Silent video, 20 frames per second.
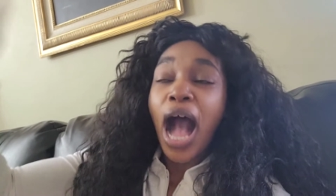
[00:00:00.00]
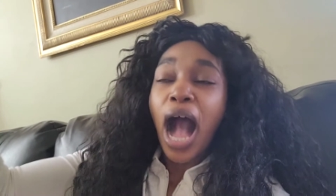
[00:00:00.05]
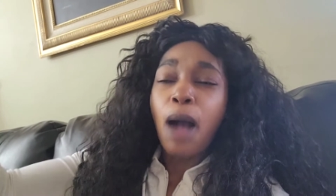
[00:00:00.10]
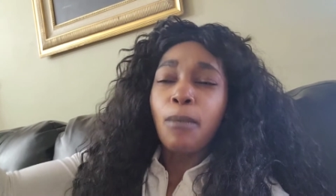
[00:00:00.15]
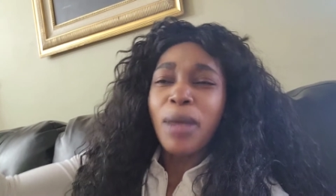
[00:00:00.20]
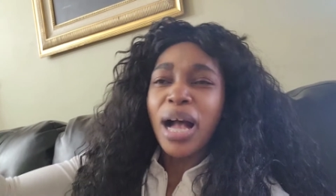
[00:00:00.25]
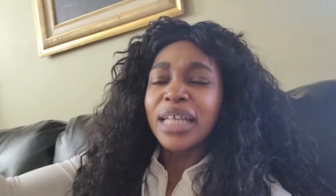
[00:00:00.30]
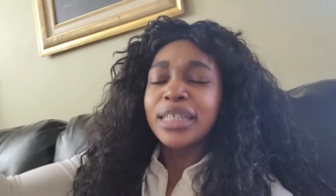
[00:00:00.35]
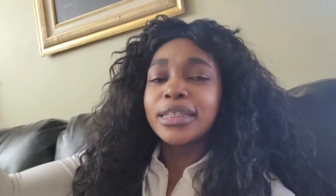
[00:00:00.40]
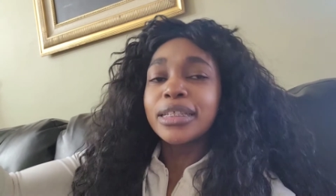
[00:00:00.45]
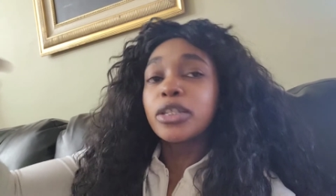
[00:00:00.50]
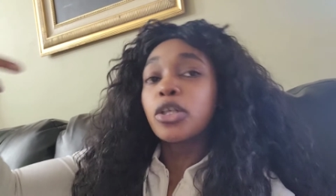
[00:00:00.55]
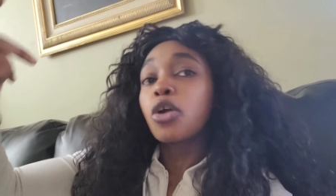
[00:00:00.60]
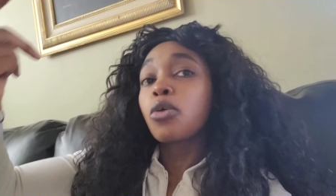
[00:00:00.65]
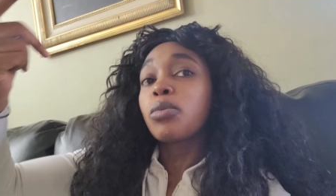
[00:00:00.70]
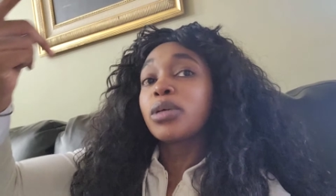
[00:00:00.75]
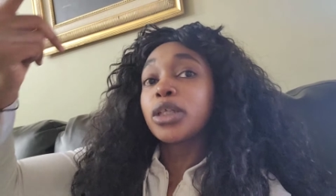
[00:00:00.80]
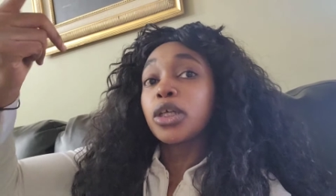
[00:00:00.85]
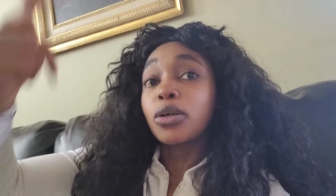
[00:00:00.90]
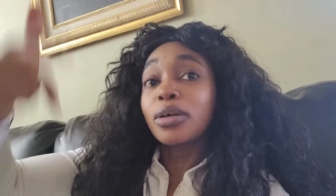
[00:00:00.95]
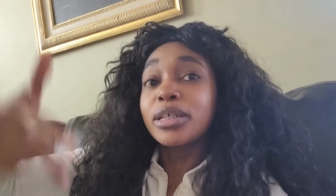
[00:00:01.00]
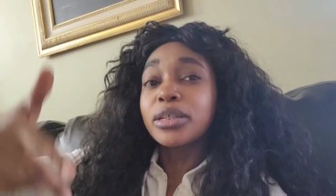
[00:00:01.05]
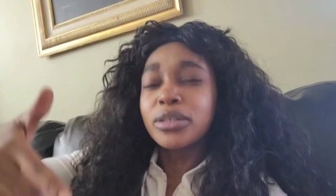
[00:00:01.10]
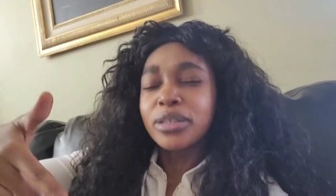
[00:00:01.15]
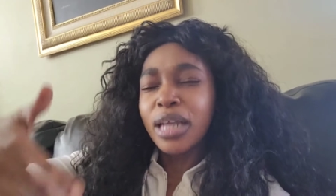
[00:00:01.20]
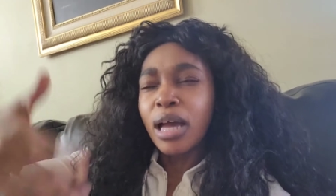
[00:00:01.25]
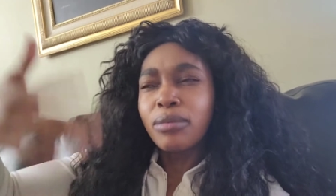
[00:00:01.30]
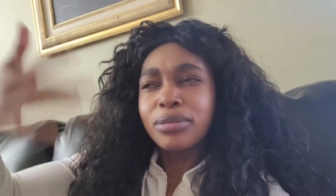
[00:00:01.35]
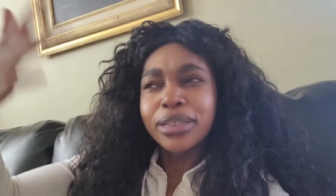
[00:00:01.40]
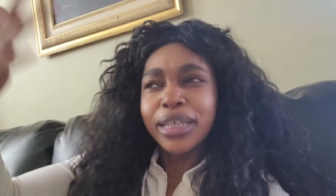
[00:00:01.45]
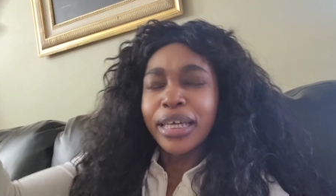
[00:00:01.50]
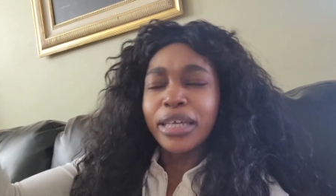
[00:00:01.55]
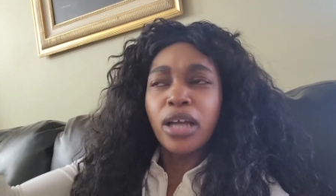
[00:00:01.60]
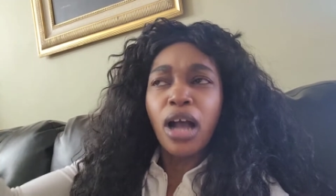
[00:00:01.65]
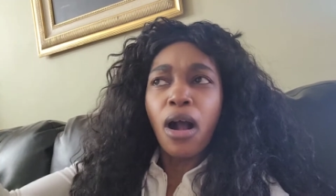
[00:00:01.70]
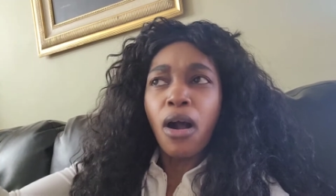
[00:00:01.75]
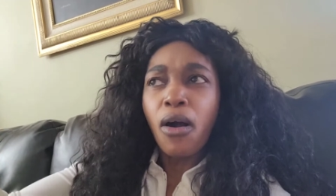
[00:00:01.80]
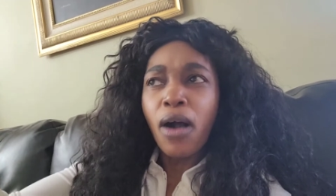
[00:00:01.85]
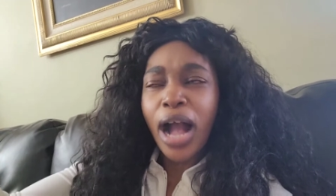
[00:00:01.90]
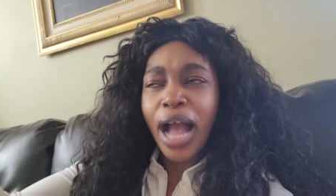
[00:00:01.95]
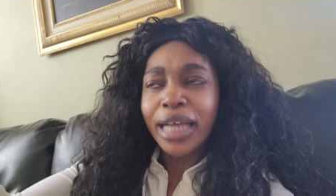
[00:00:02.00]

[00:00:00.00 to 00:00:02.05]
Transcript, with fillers: um i seen her with crystals and i was like oh